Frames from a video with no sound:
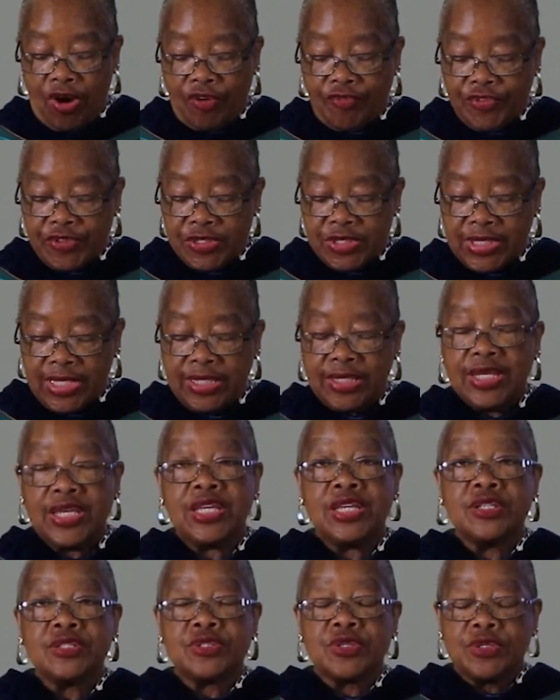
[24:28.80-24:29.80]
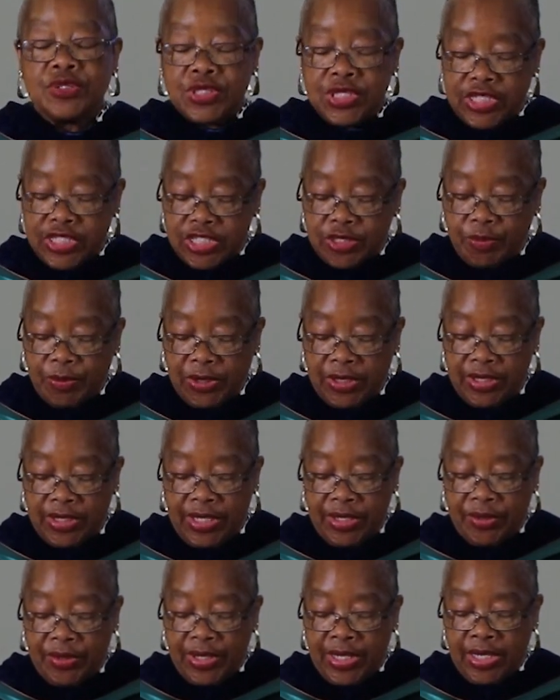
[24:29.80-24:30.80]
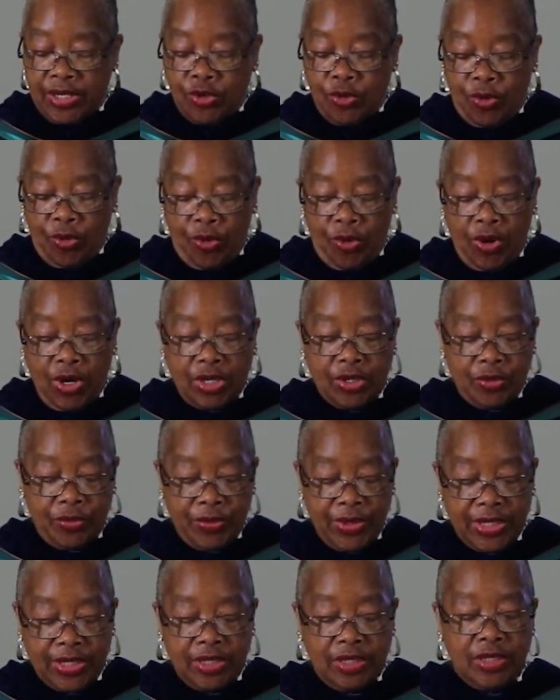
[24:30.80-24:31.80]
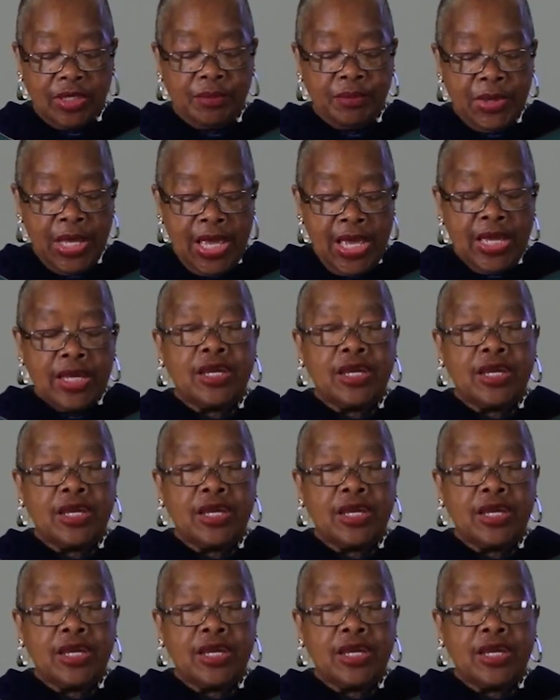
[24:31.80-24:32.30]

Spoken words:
offers an interdisciplinary core curriculum